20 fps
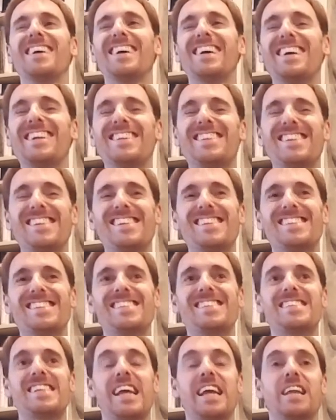It's
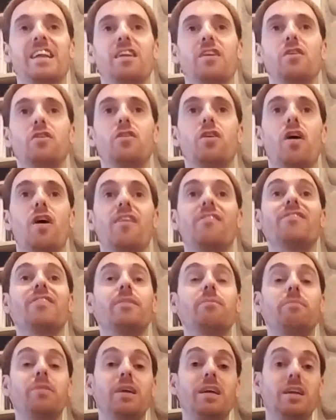interesting. You know,
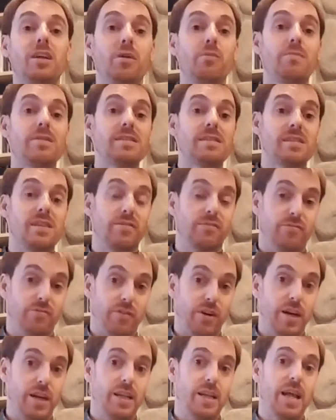every medium is
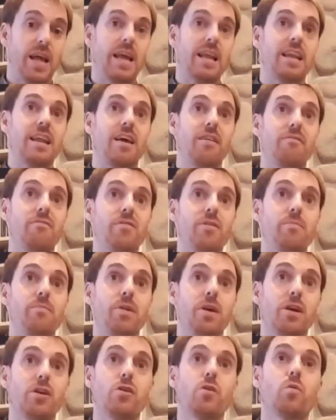different, and every
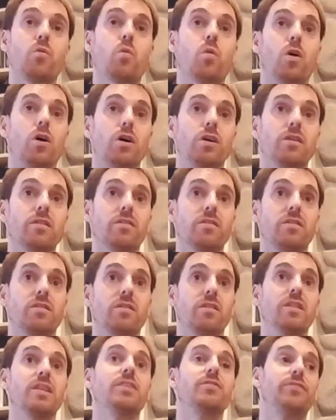medium
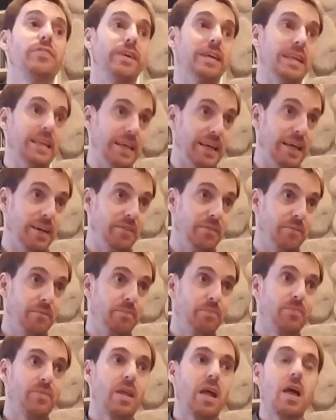works differently.
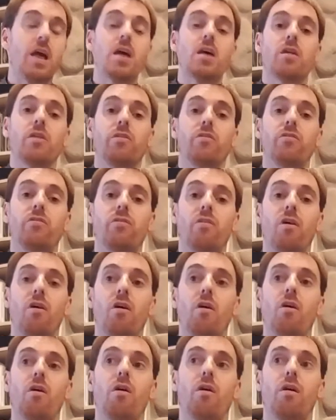
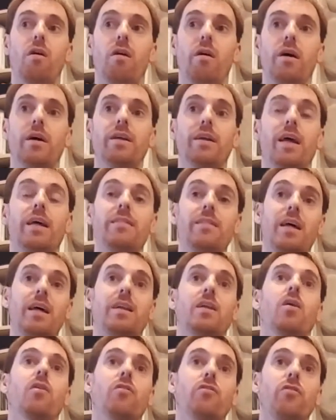So, and
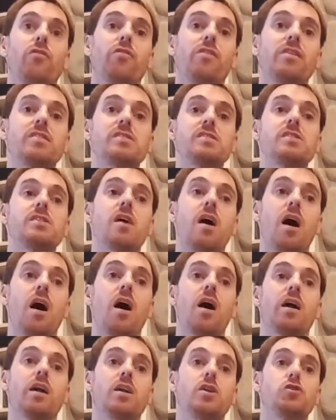then also there's
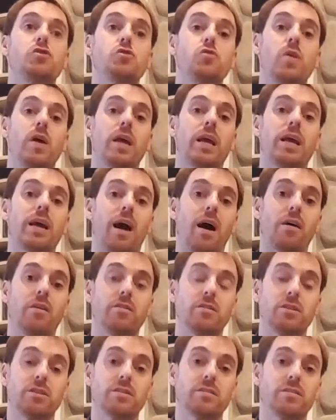not two
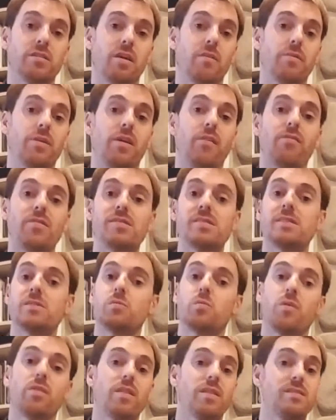encounters, even if it's
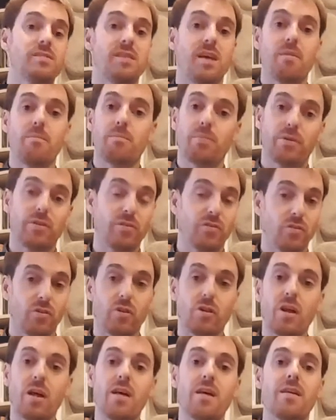with the same
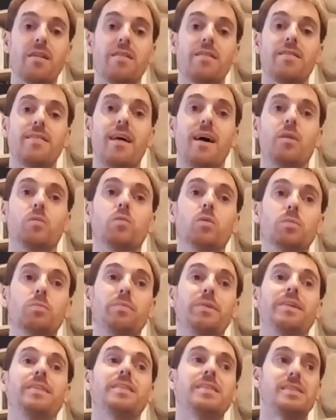person, that would
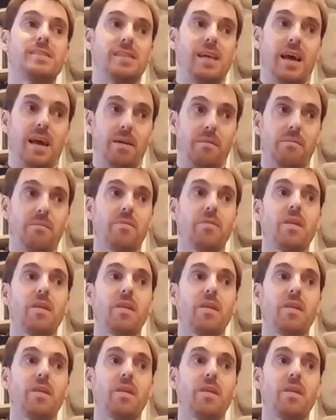be the same.